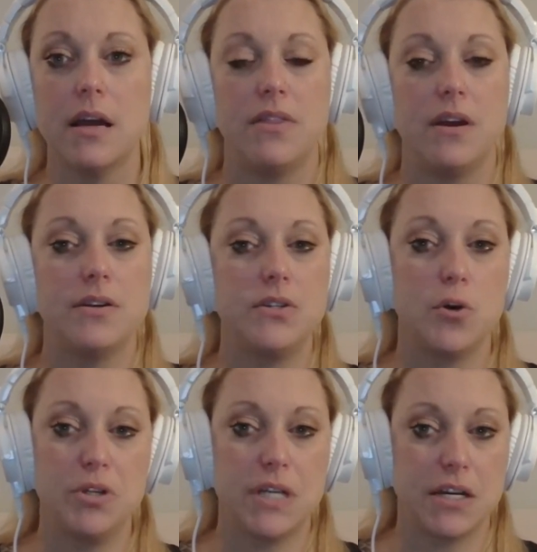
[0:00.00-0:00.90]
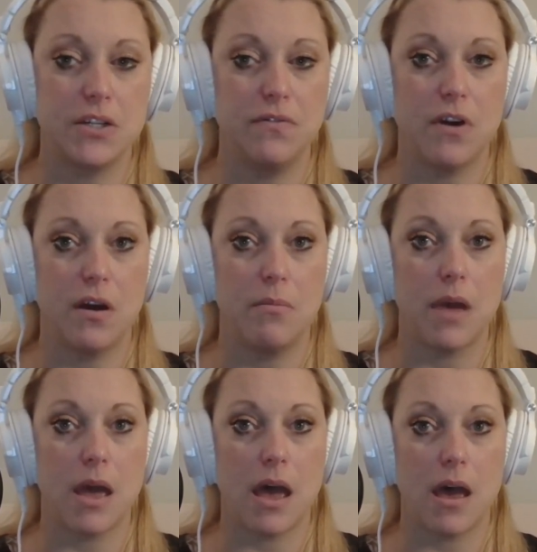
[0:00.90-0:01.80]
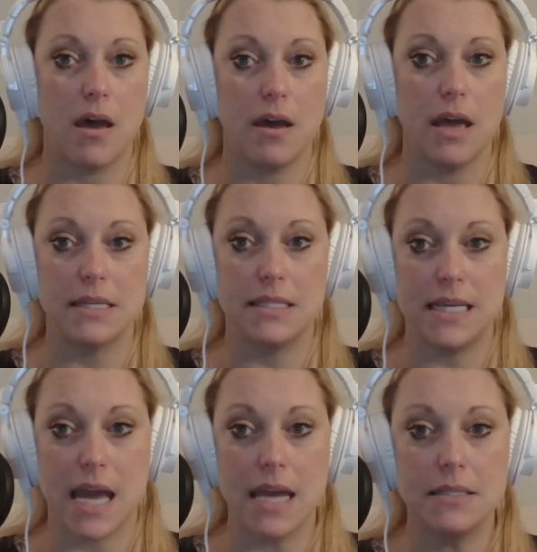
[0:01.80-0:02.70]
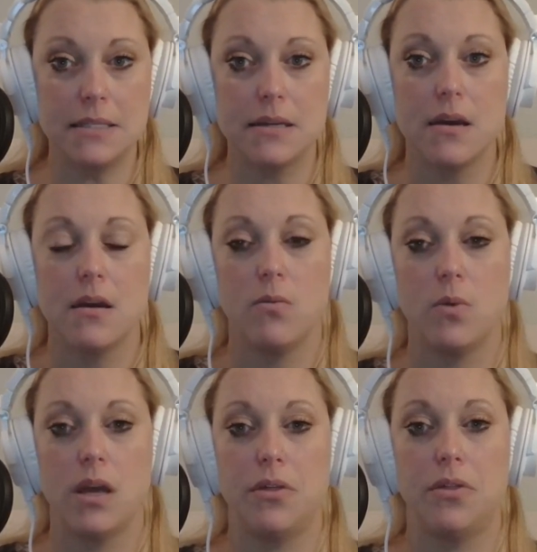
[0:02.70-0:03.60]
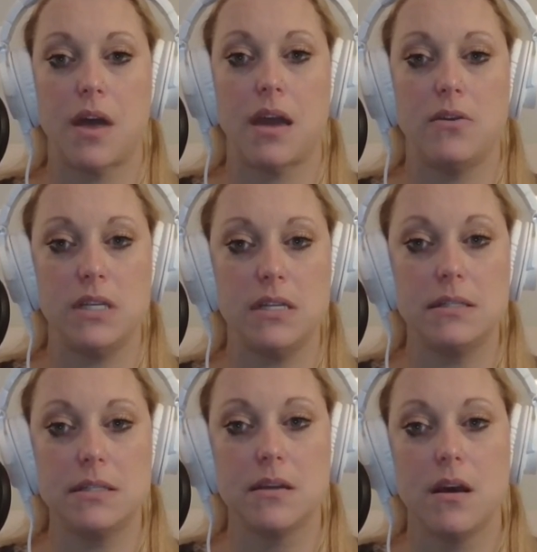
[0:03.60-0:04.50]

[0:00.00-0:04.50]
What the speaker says: There is no protection from STIs with IUDs.